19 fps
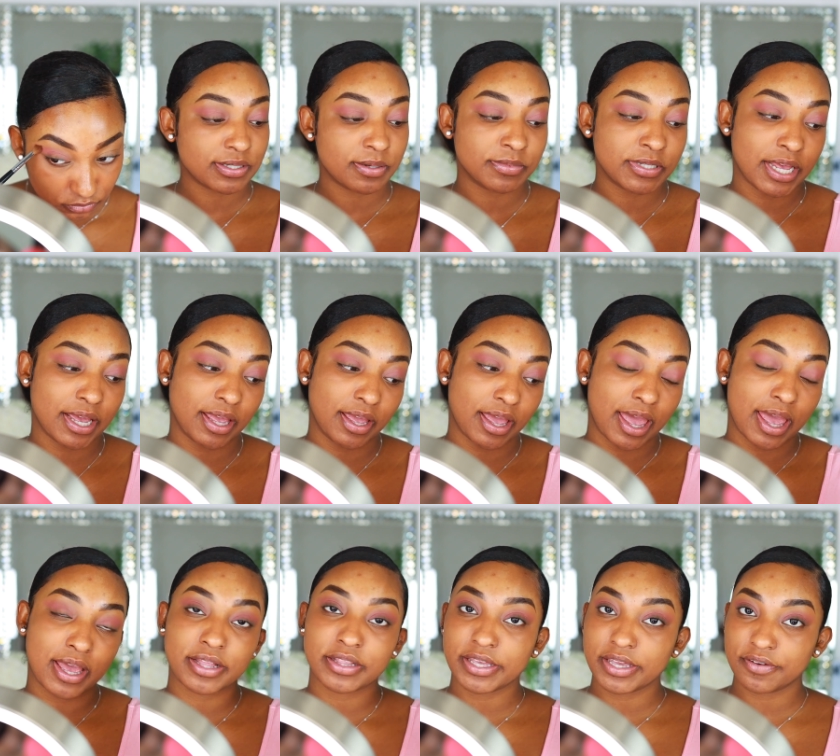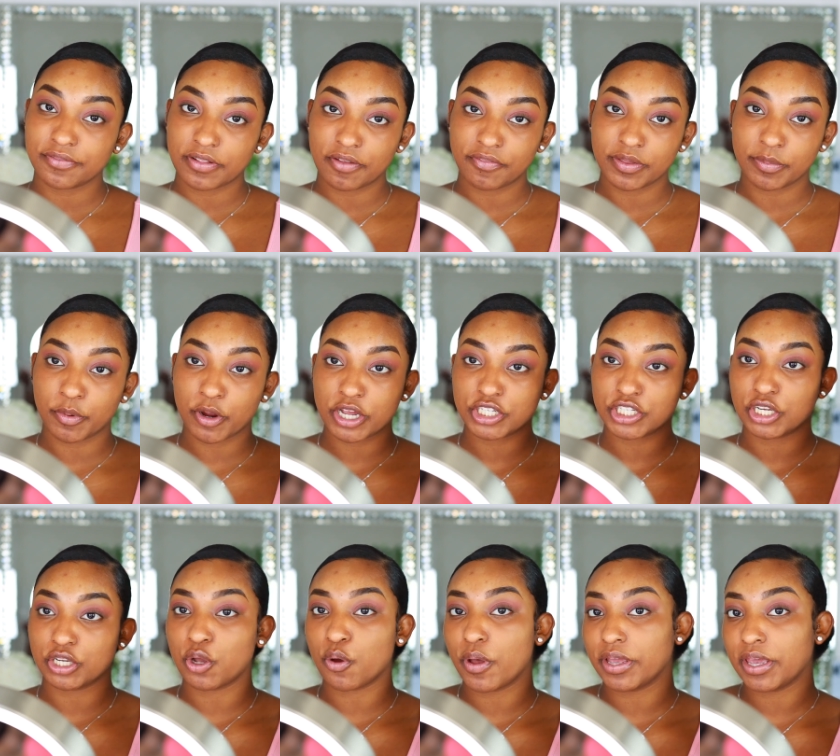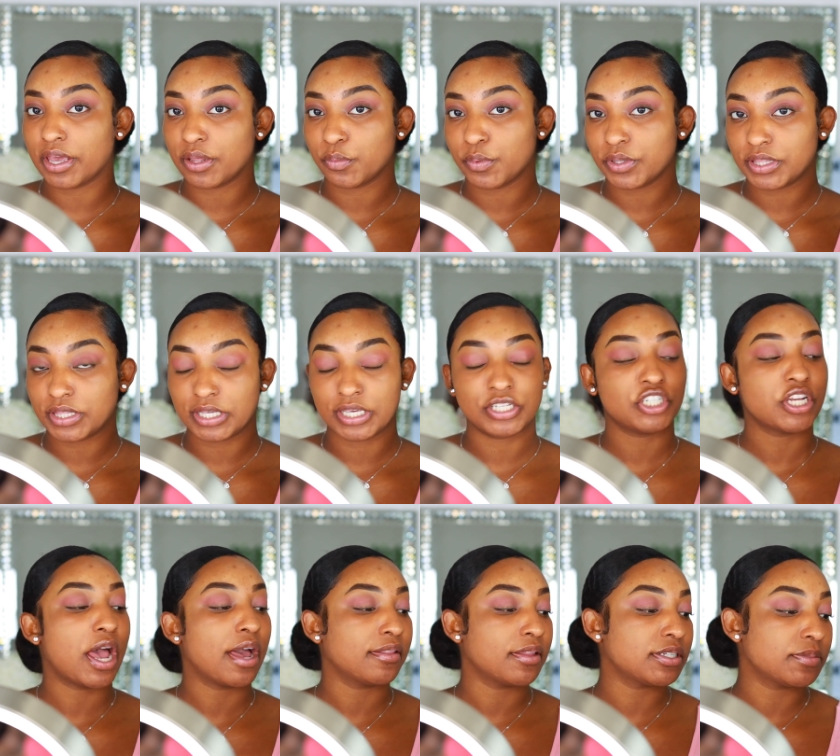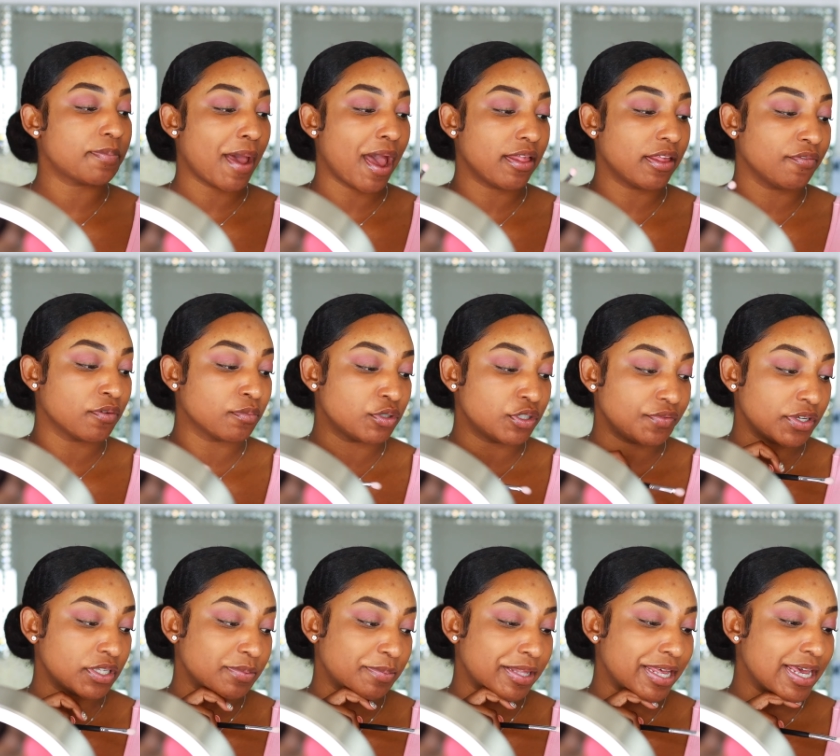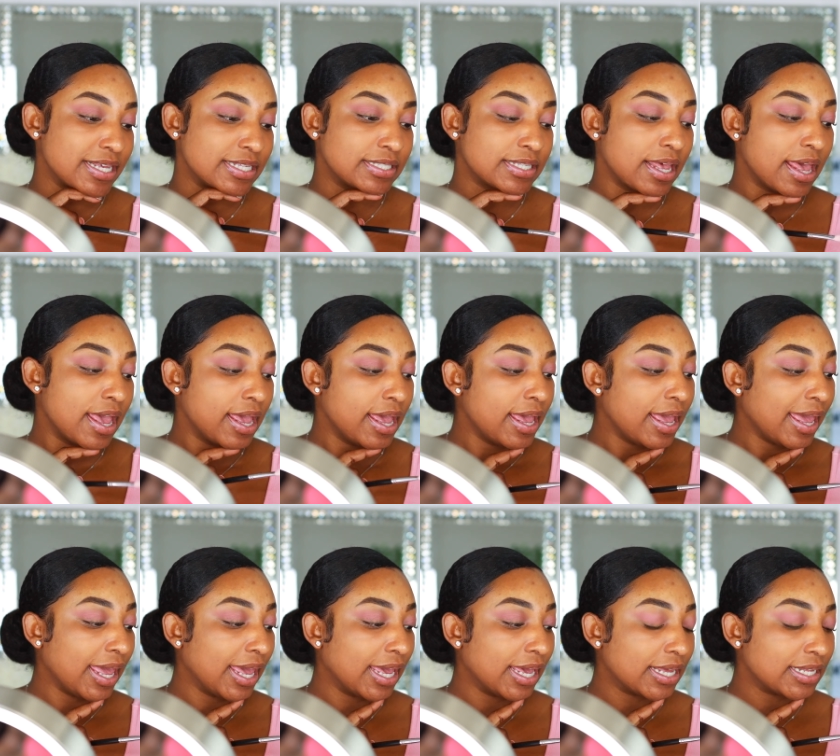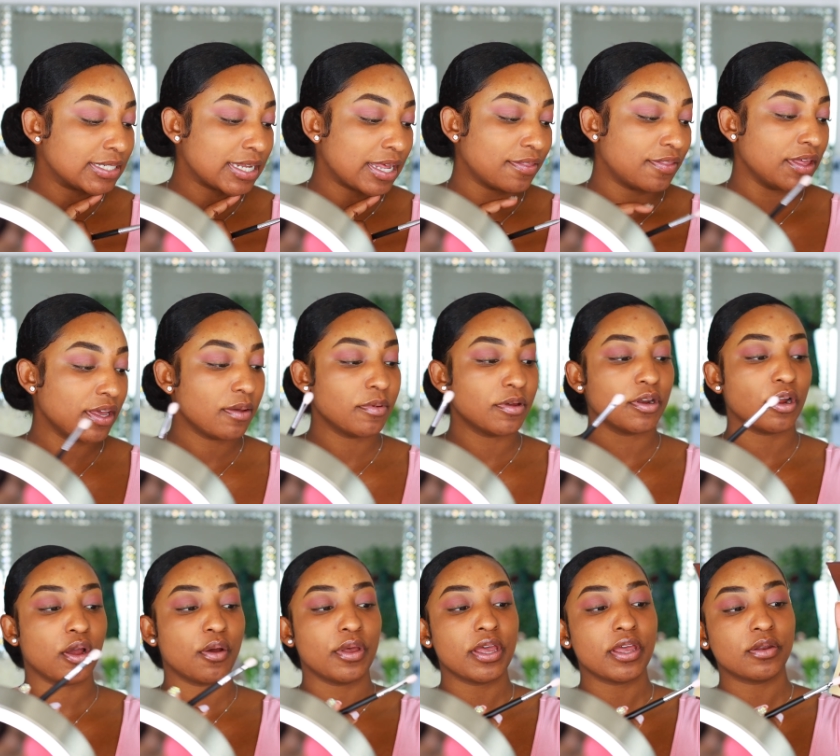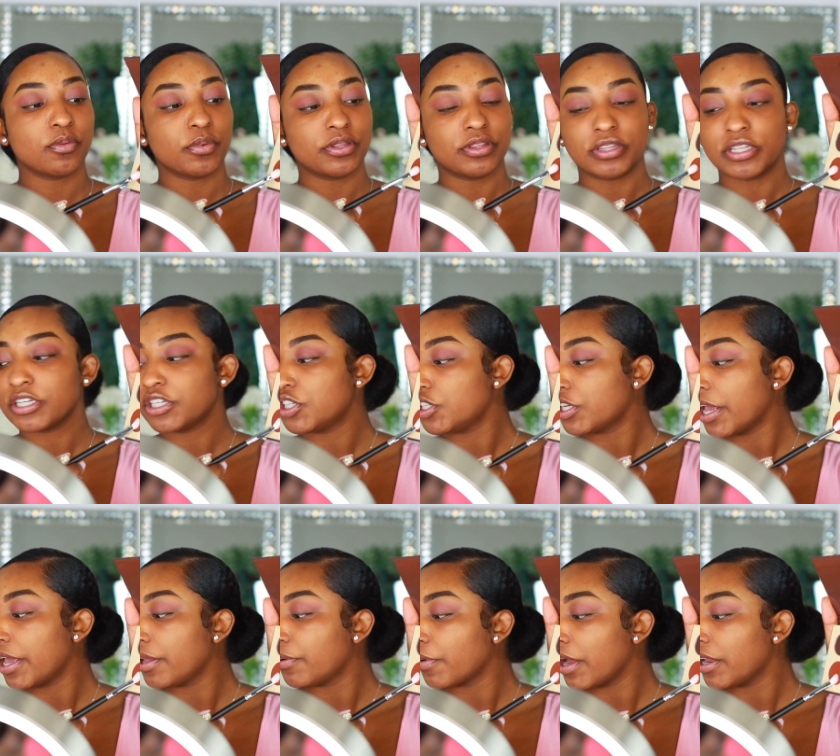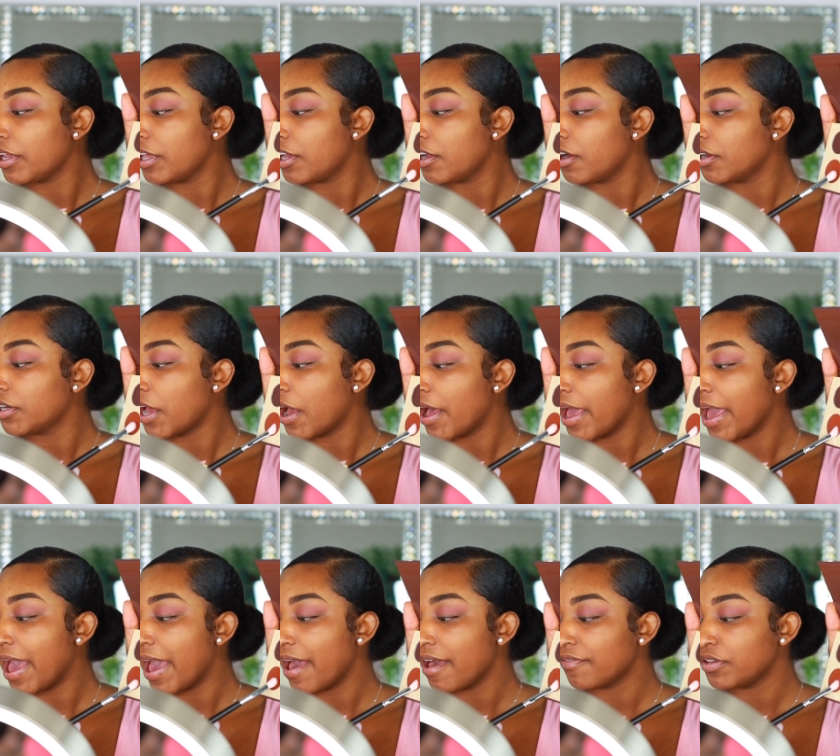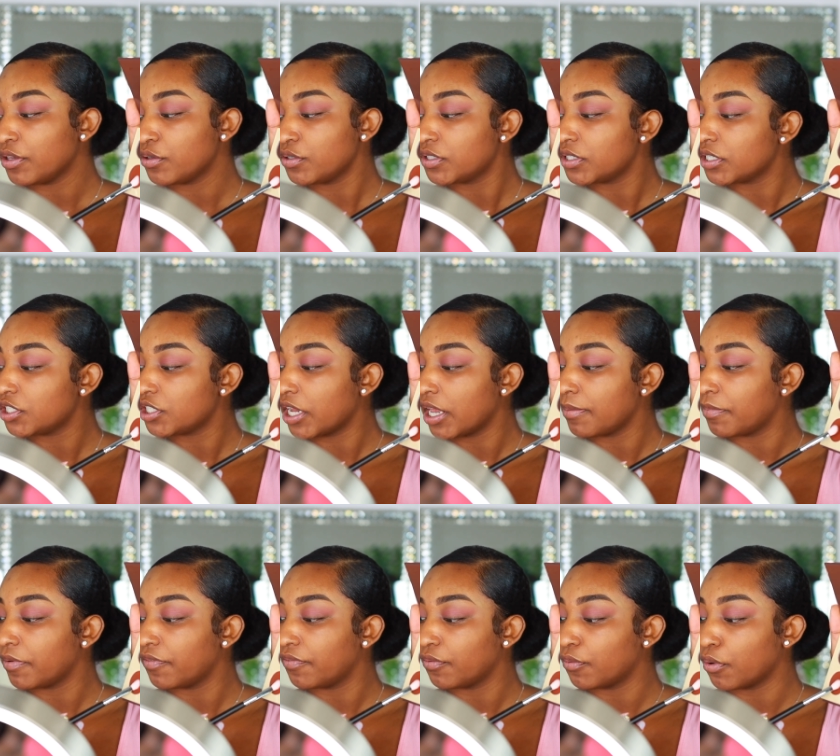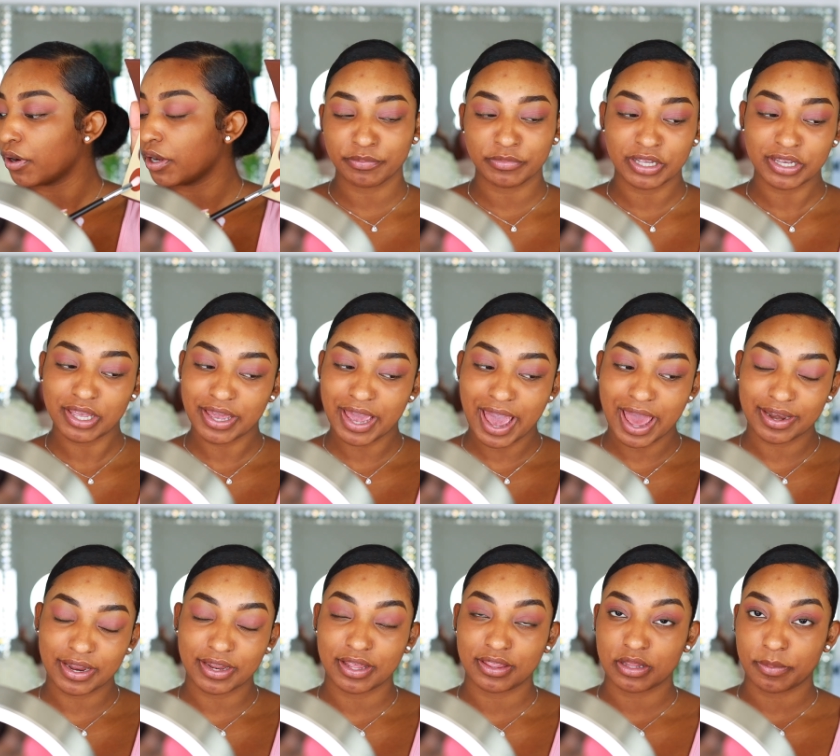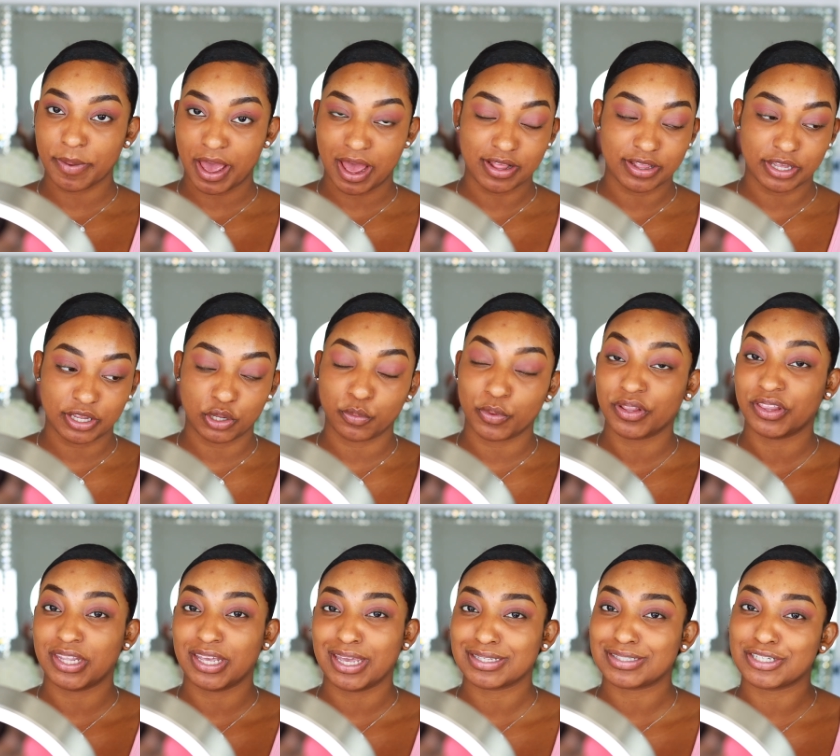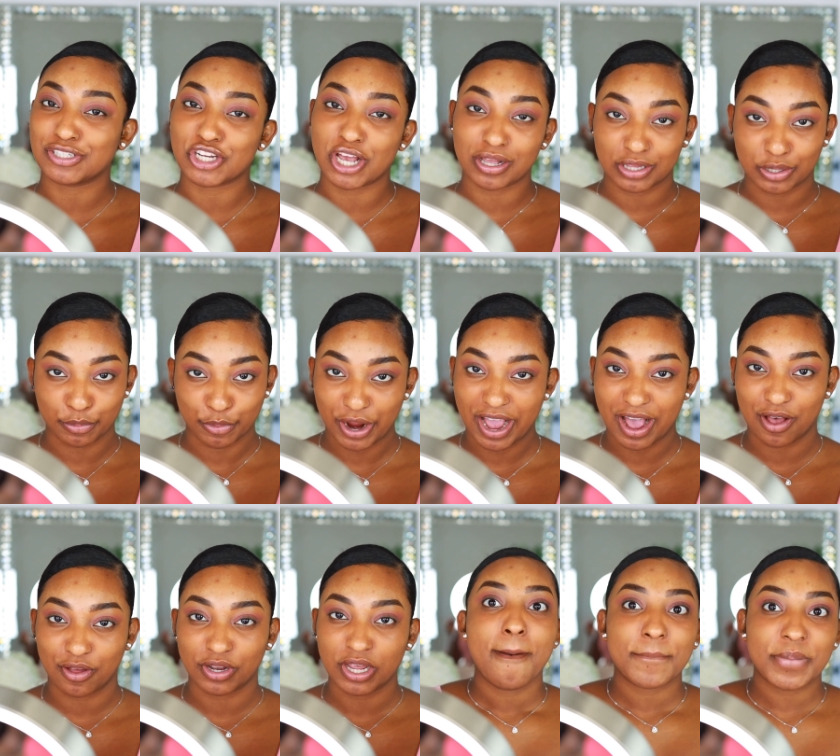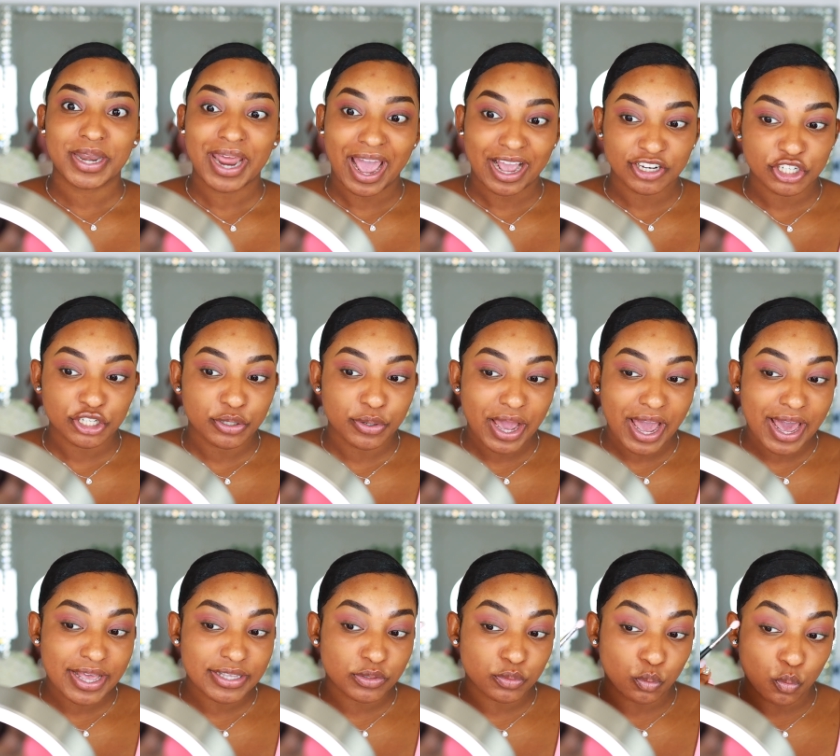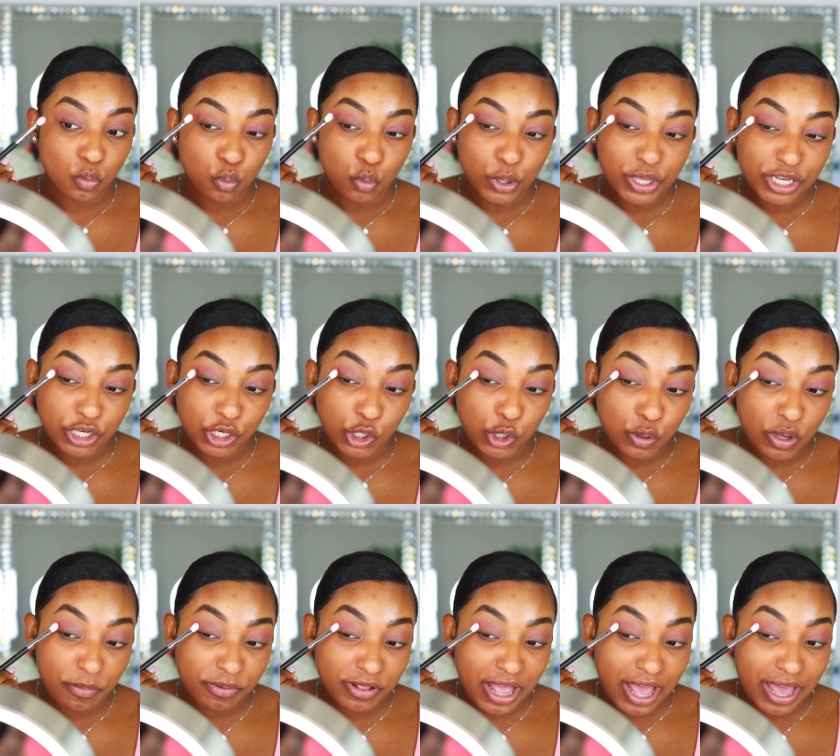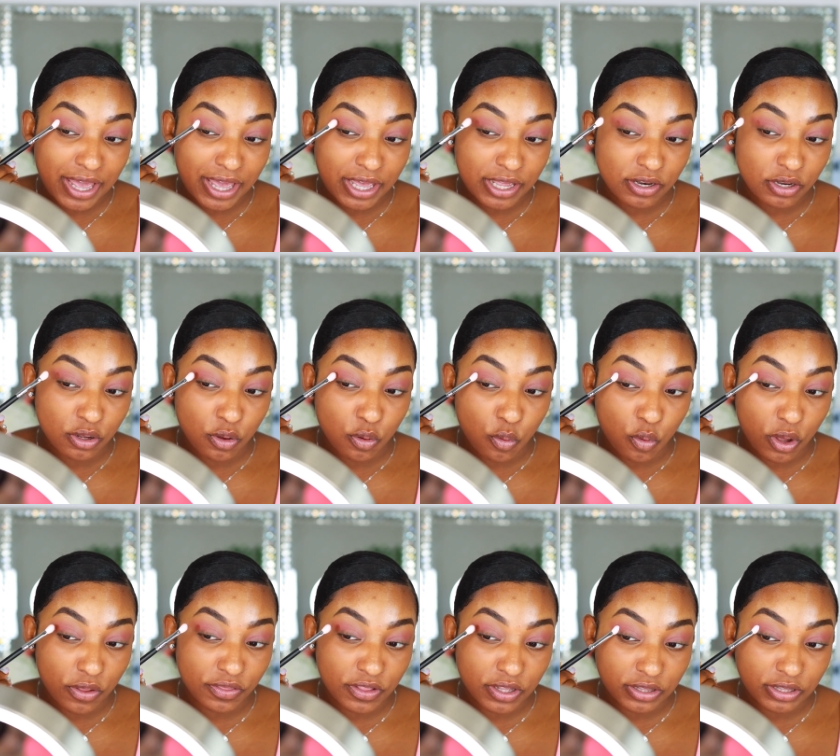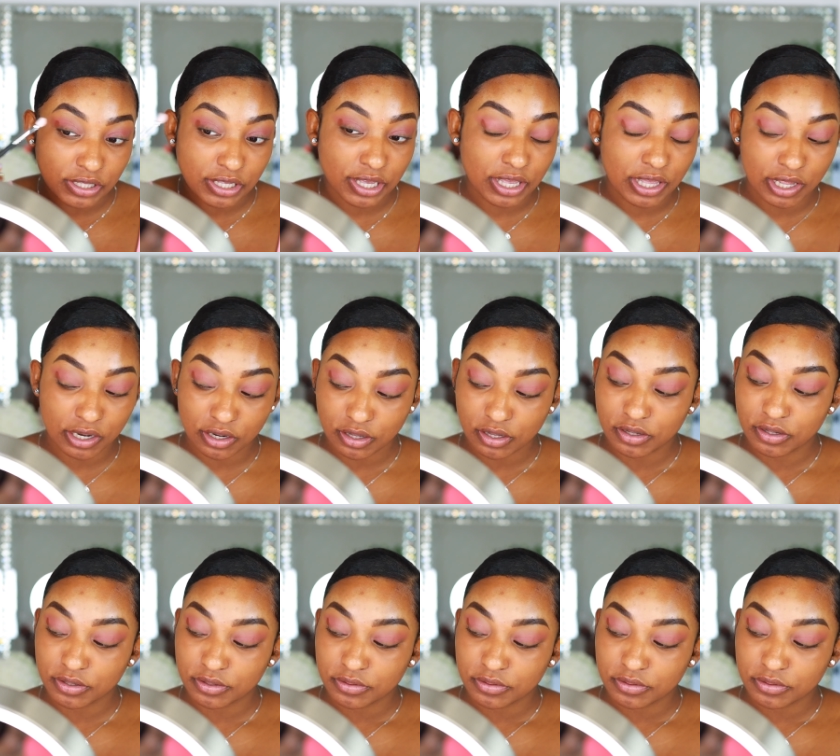I'm taking a clean fluffy brush and going in with the Chocolates palette from Juvia's Place, and I think I'm gonna go in with this shade right here. Now I have used this shade before. From looking at it in the palette, you wouldn't think it's a chocolate brown, but actually you guys, when you apply it on the lid,